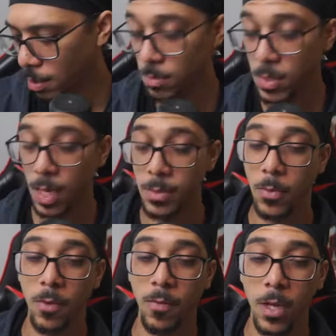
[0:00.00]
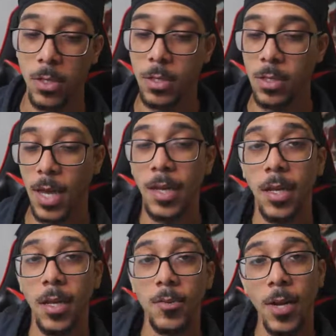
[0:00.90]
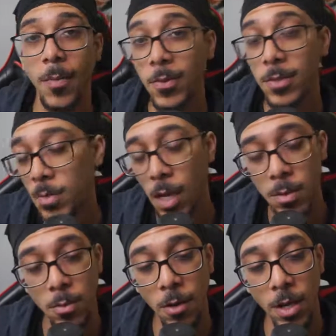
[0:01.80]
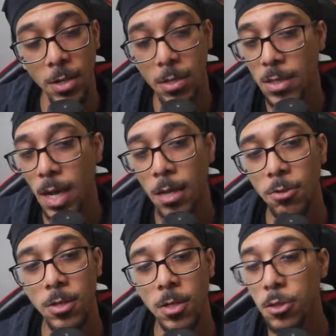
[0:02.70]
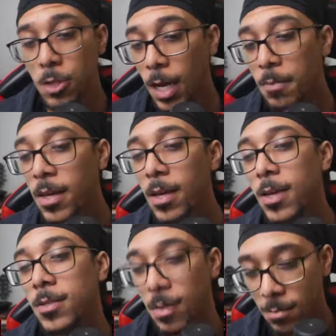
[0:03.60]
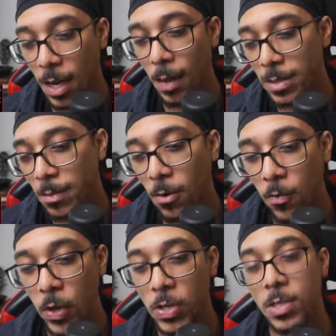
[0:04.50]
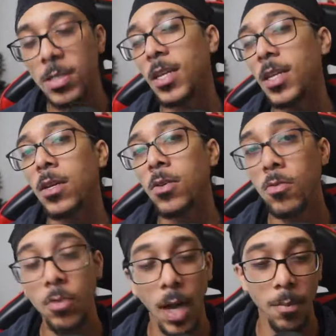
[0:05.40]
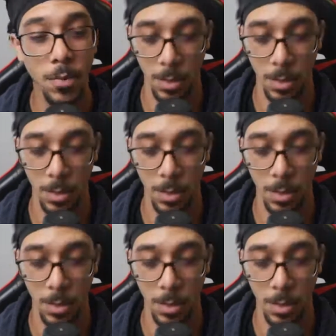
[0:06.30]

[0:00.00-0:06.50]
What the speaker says: Sometimes the motivation is not getting in trouble. Sometimes the motivation is not losing your job. Sometimes the motivation is getting a new job.